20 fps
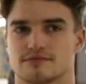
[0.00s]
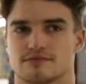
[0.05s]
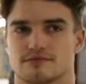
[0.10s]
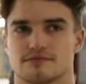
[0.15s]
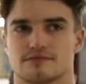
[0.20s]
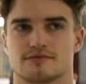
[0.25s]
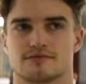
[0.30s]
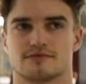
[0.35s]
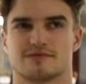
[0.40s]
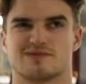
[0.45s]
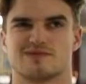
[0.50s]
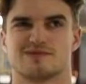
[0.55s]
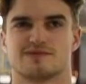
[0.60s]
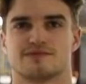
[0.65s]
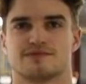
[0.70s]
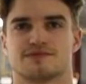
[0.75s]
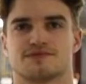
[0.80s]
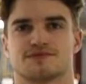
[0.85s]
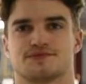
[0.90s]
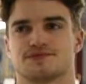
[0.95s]

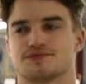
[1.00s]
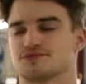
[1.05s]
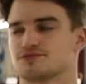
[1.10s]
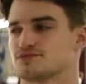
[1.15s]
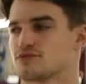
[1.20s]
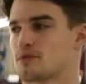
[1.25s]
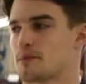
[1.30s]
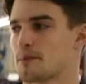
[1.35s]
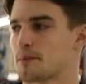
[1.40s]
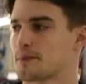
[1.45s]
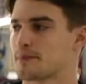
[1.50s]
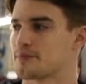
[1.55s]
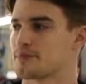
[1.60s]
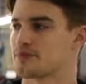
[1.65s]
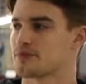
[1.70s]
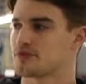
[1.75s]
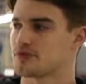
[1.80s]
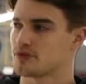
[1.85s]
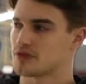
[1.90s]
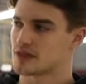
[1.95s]

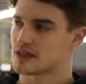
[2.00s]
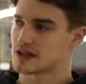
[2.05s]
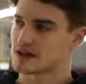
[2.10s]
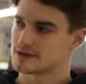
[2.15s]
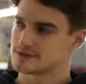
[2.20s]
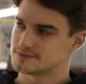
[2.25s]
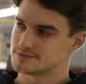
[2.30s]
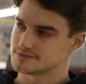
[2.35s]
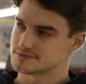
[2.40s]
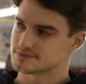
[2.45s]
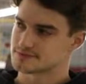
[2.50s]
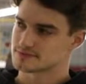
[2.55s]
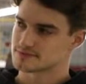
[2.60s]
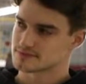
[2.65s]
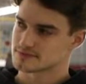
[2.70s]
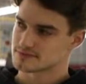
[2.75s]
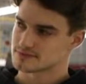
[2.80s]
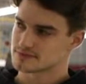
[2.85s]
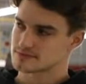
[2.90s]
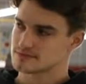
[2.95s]

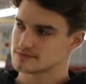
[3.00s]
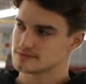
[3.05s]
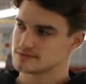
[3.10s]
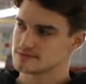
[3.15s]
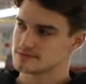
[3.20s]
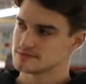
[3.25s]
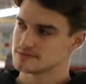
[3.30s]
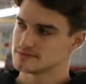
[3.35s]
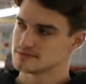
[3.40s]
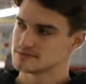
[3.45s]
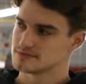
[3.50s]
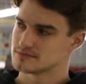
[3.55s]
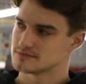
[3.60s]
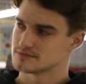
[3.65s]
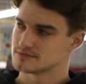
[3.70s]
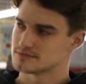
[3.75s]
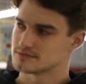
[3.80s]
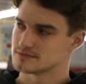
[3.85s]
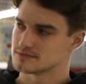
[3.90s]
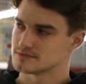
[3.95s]

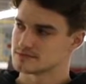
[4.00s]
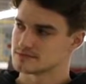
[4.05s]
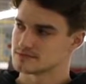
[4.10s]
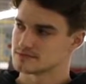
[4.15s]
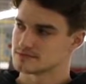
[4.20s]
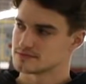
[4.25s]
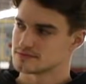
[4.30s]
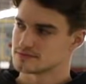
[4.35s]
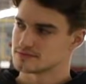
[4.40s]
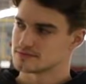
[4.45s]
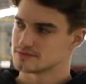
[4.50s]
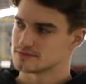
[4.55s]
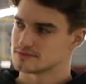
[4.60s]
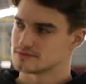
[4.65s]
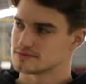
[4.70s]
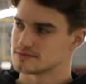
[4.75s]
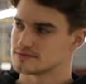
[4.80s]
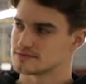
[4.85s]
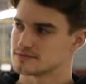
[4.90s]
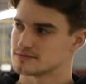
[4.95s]

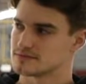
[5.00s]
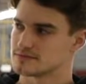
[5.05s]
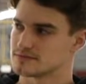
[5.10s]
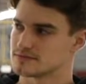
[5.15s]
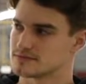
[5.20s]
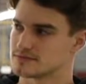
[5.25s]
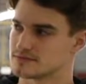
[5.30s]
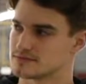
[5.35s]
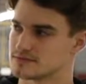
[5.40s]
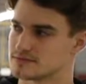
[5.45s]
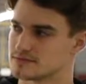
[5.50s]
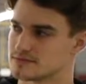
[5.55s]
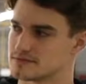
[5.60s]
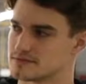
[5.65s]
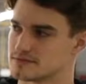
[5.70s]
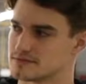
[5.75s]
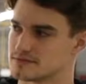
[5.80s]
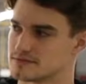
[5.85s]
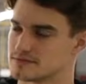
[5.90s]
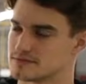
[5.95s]

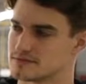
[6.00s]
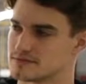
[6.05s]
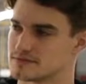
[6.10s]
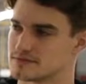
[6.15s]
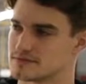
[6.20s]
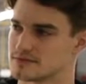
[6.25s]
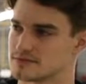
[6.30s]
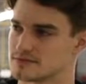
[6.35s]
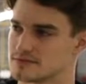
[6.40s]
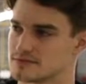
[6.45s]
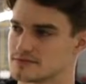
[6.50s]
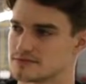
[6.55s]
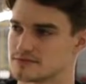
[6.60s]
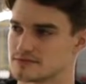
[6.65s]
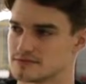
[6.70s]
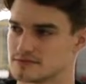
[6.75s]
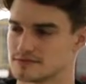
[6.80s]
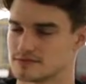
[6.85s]
The person shown says nothing.